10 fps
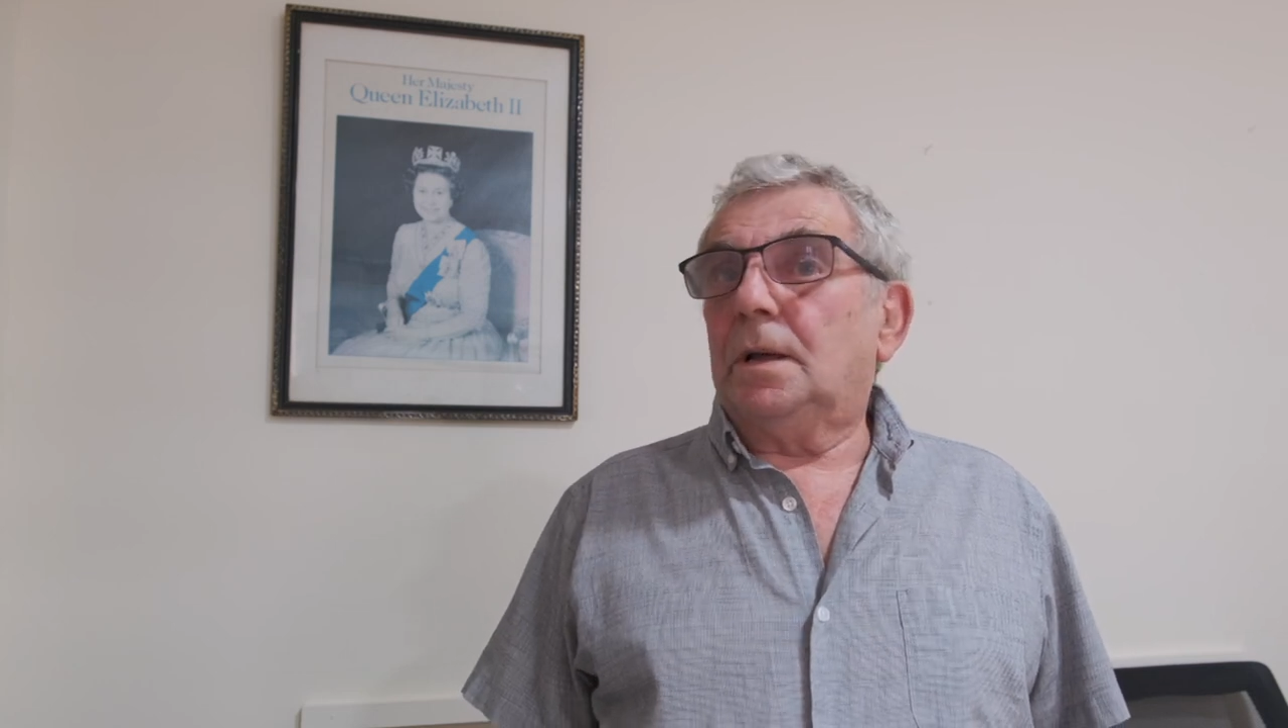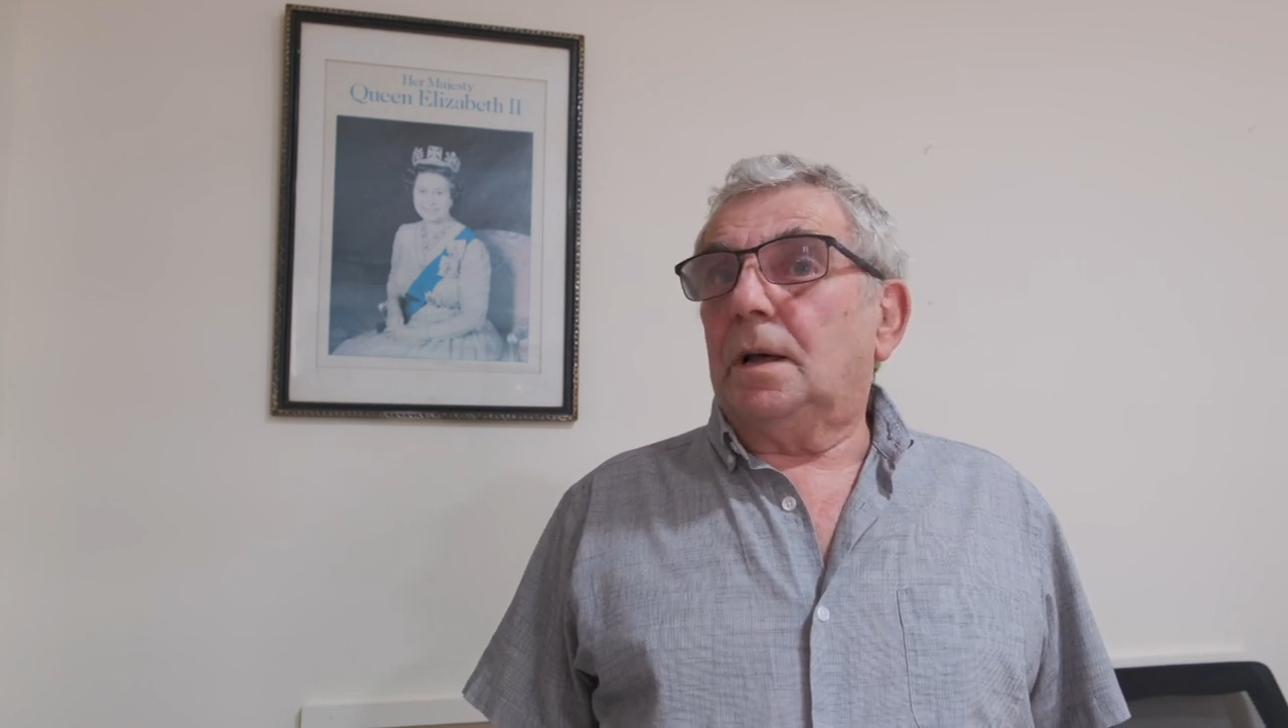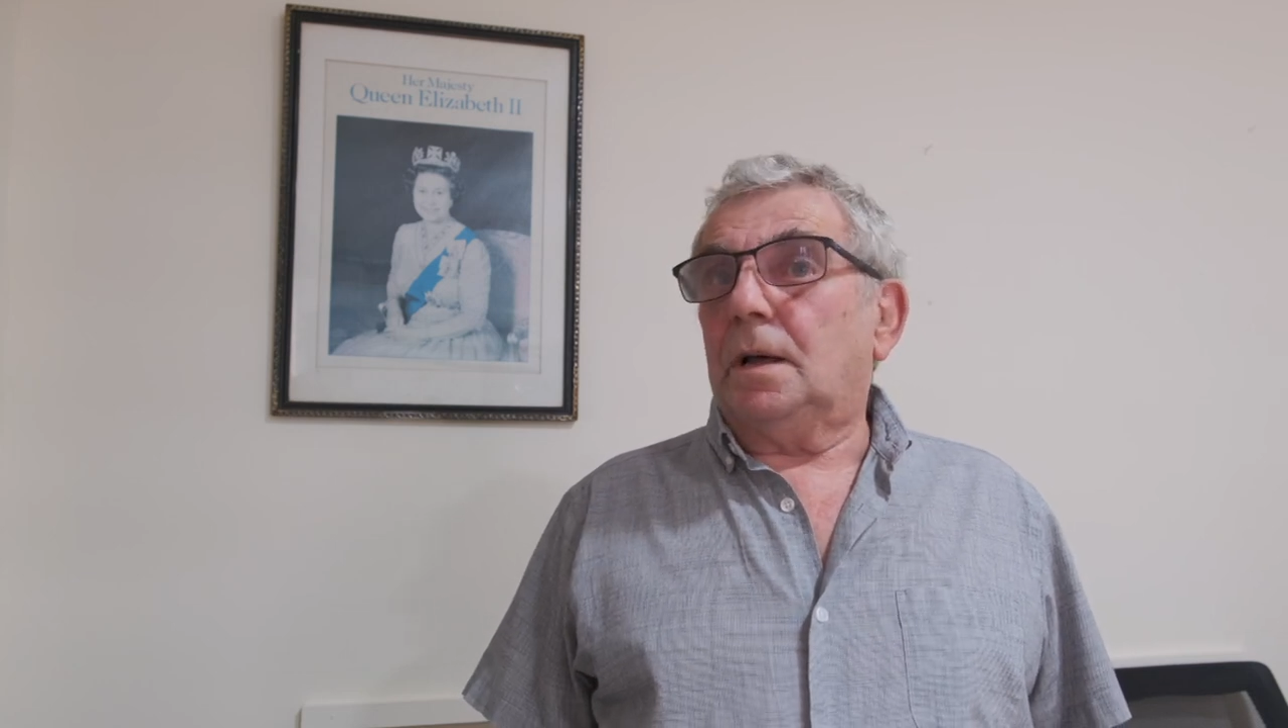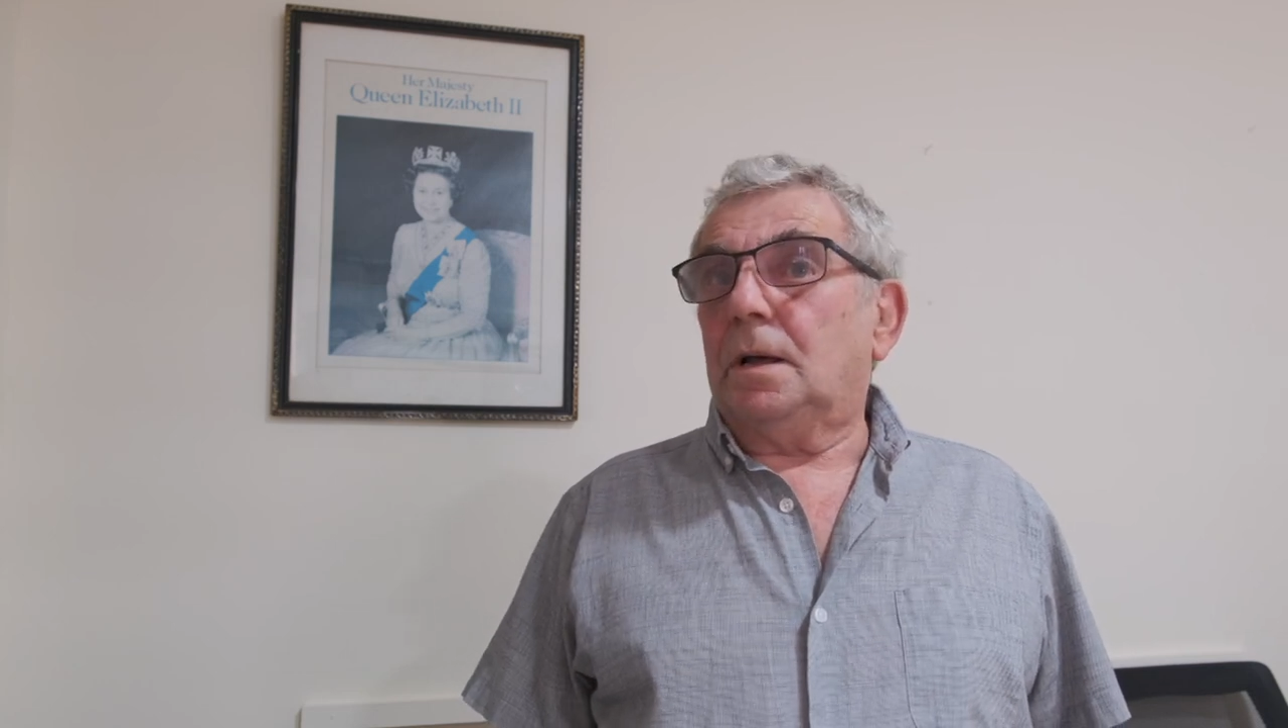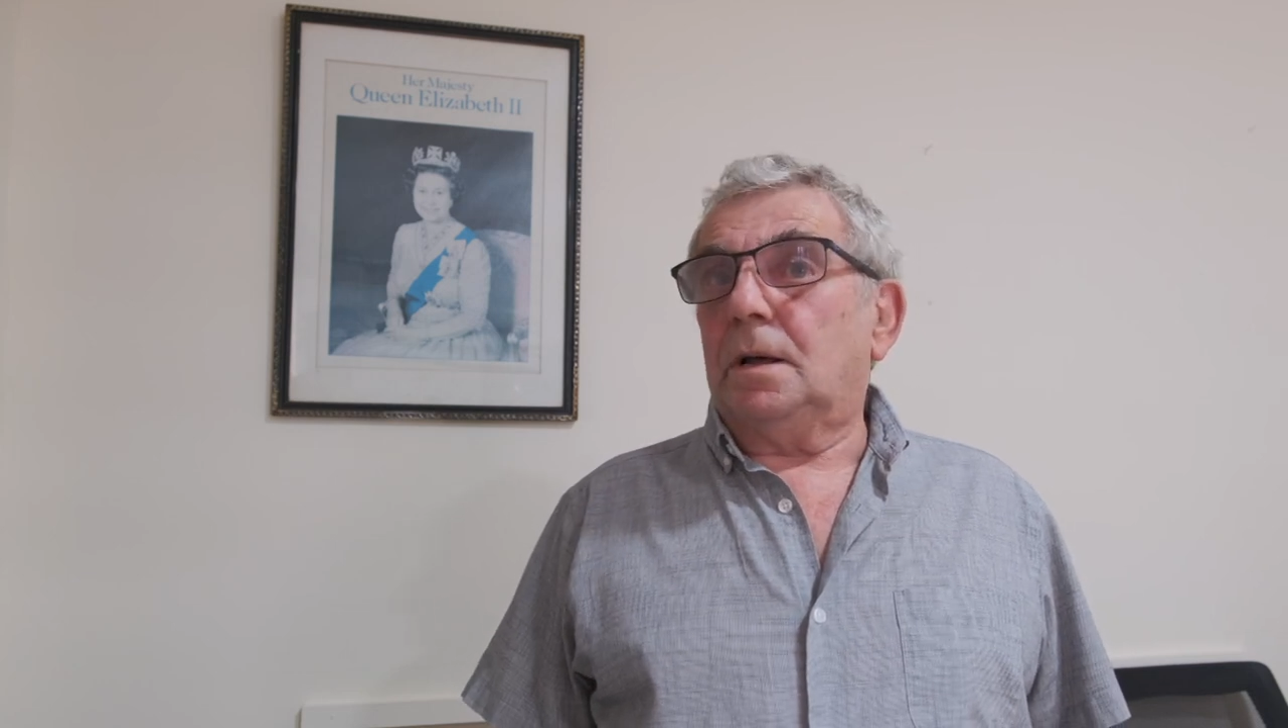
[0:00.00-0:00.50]

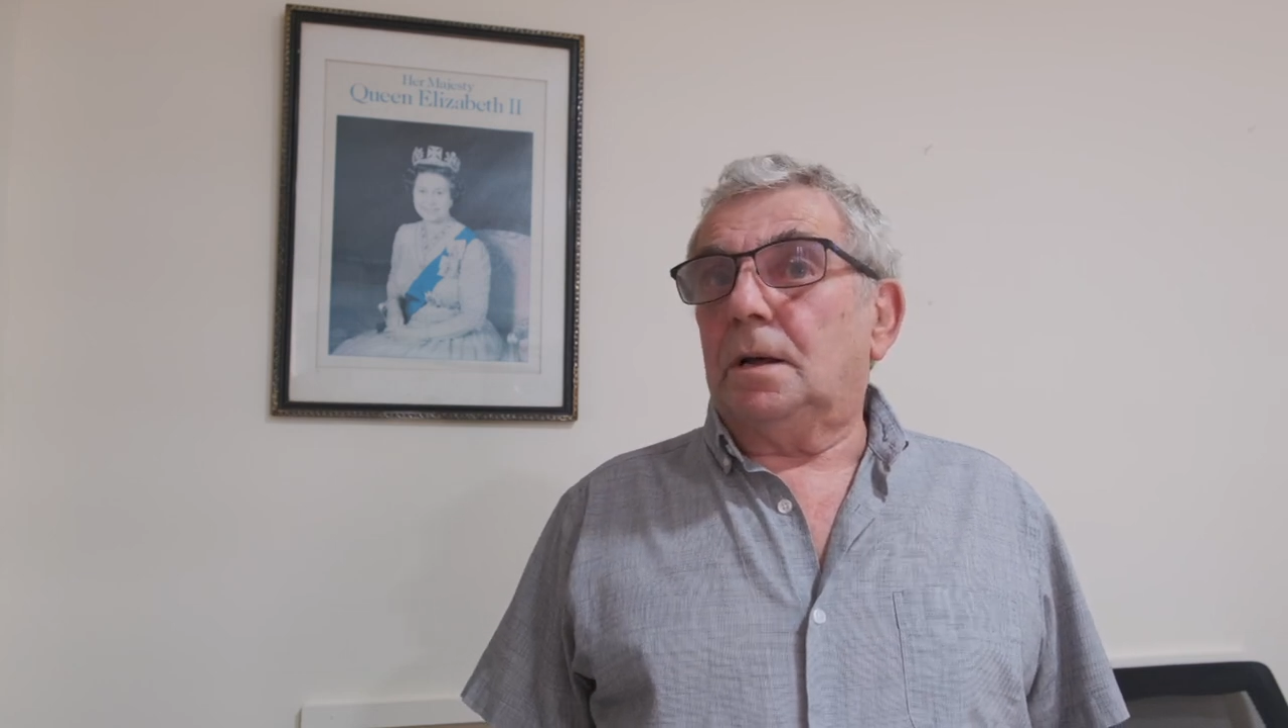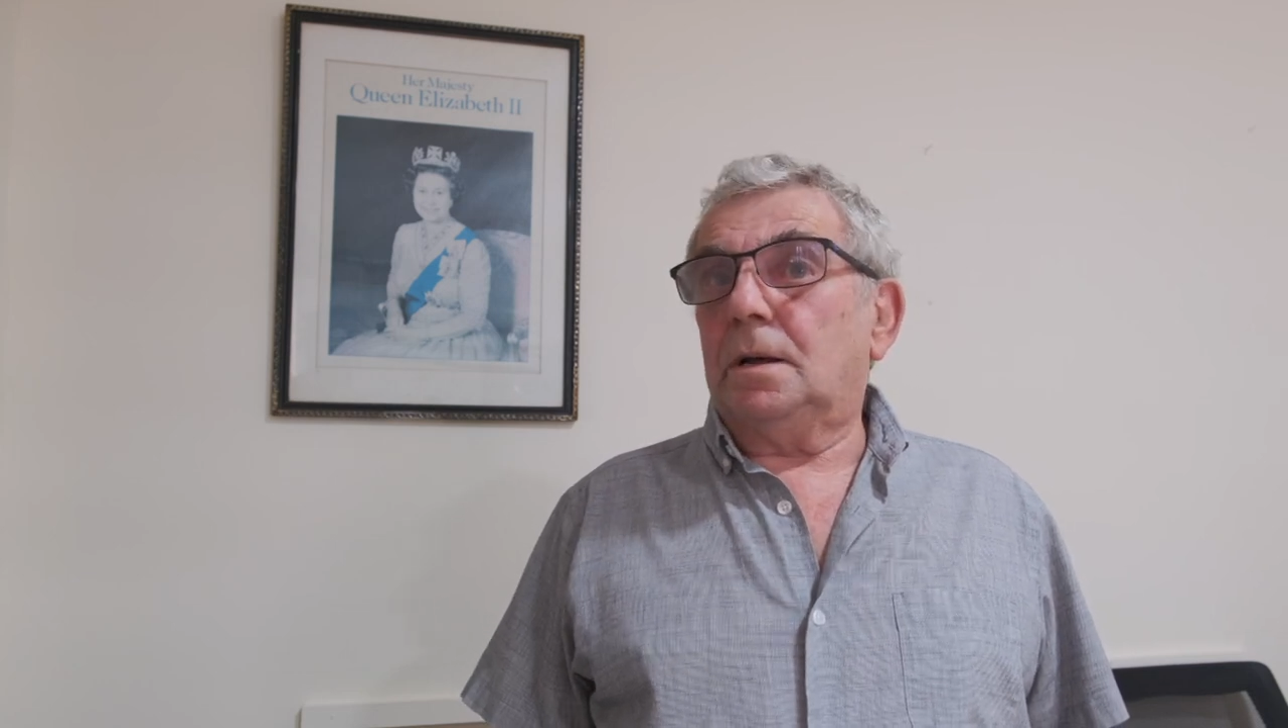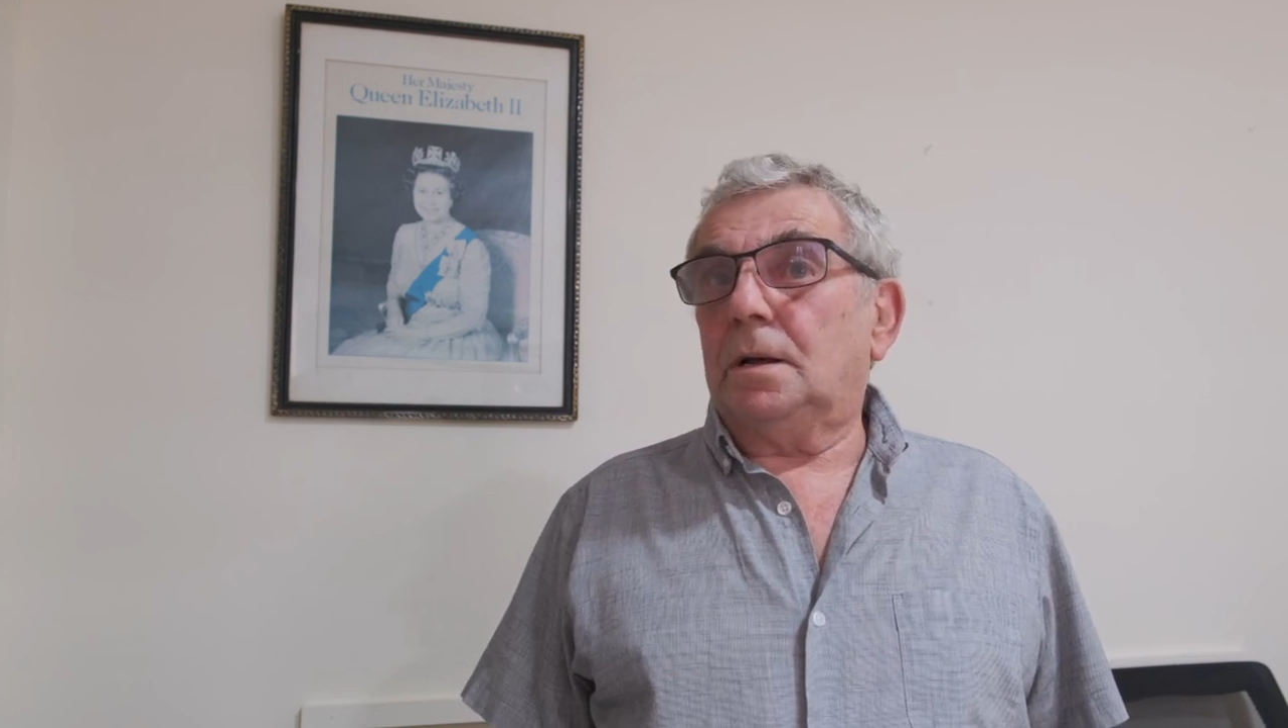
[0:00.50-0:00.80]
uh,